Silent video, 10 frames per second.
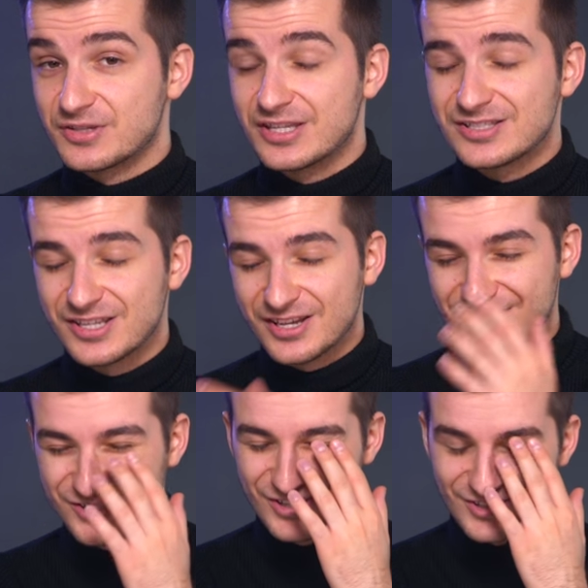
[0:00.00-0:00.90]
this thing
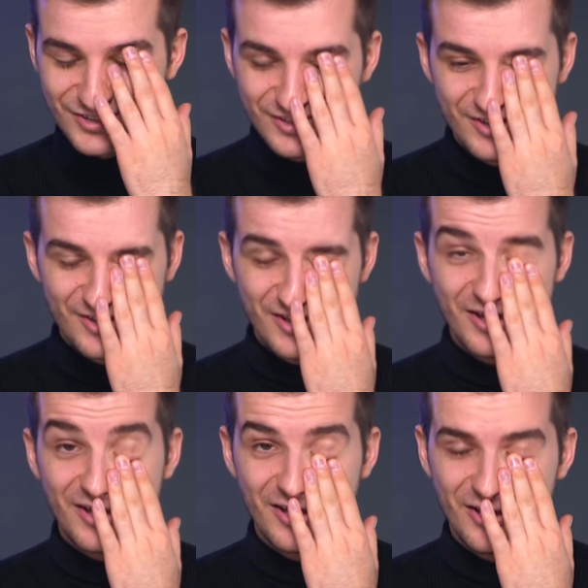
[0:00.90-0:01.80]
is just,
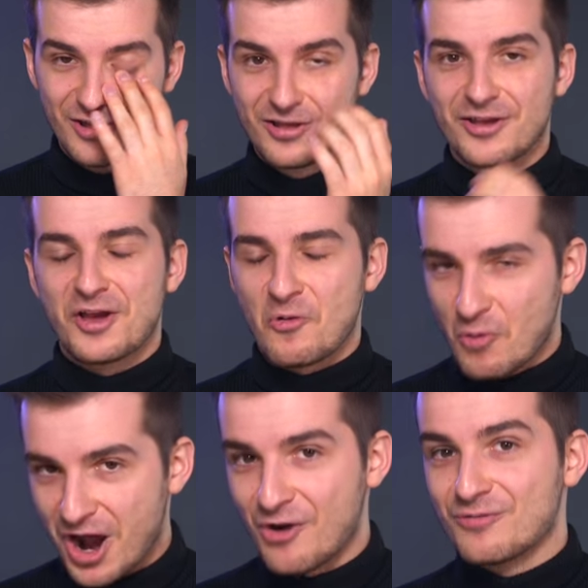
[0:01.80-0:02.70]

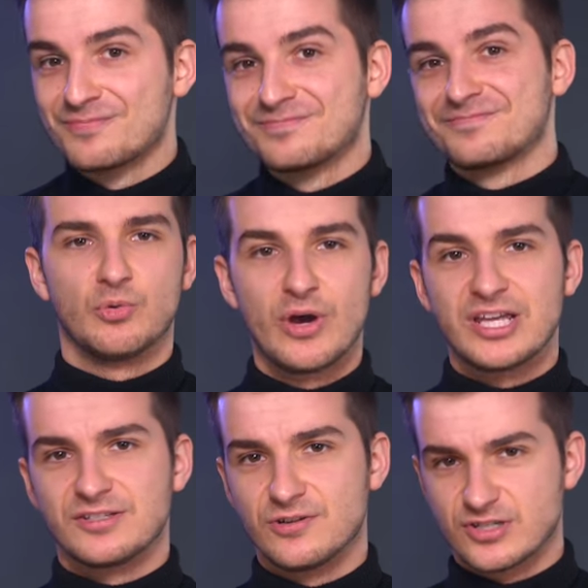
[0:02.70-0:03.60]
wow. But
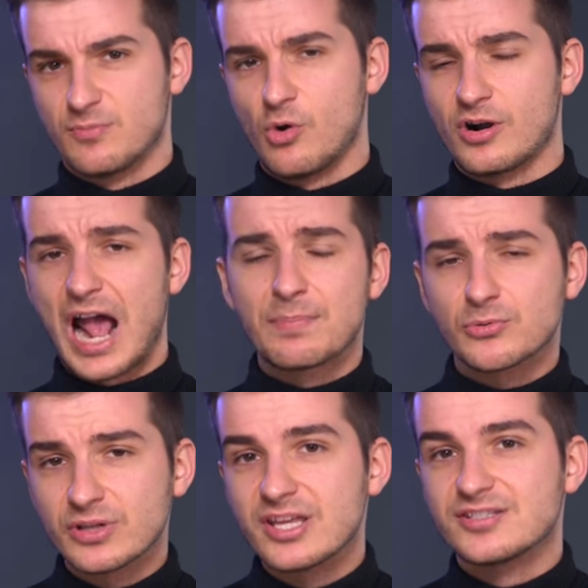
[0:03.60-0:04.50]
wait, there's more. Apple
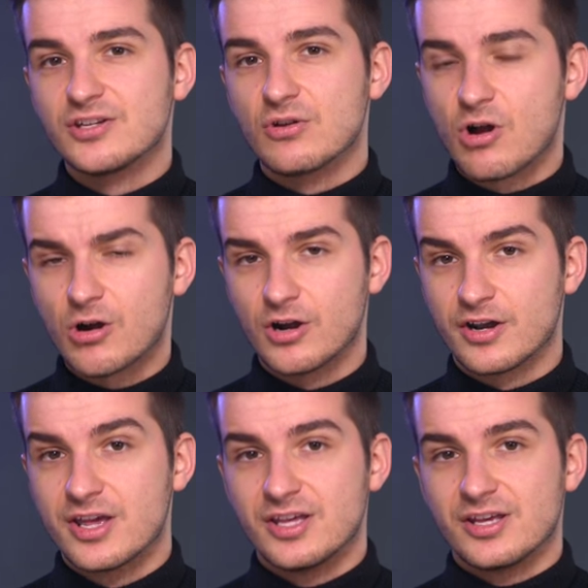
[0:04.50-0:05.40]
released a new card,